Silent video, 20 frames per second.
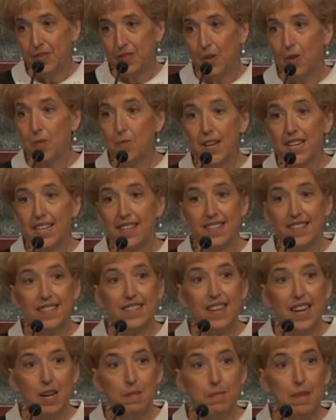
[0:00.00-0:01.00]
or we can
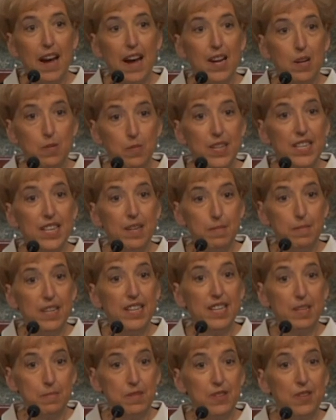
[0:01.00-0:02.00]
stand by and we can be
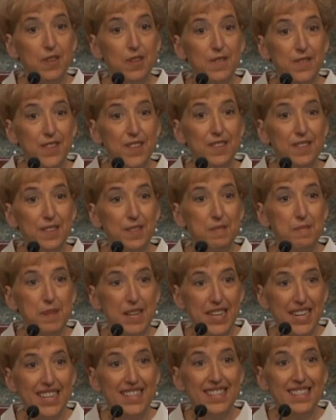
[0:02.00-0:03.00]
an observer,
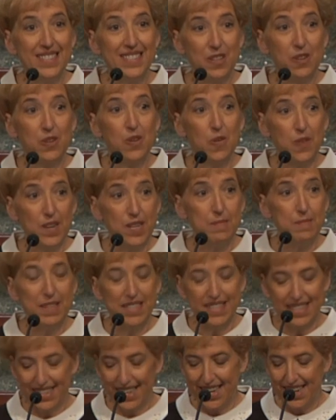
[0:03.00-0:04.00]
but he's still going to be
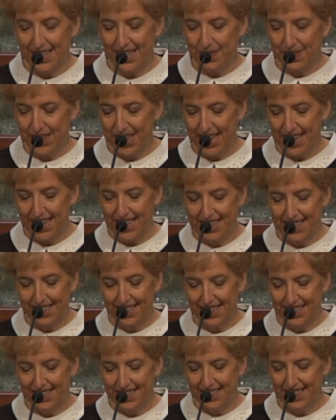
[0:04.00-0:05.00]
the King of
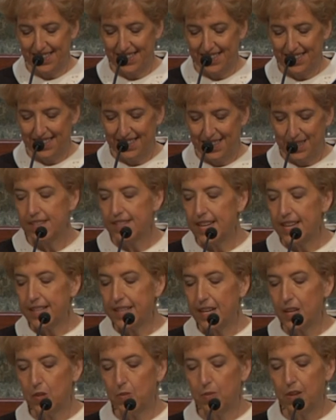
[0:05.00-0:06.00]
Kings. The
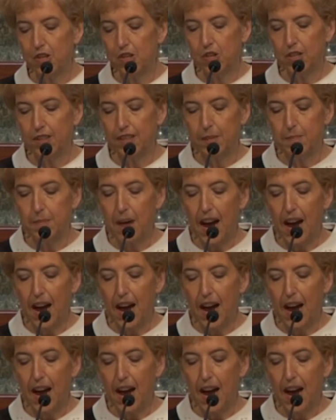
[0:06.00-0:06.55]
second question that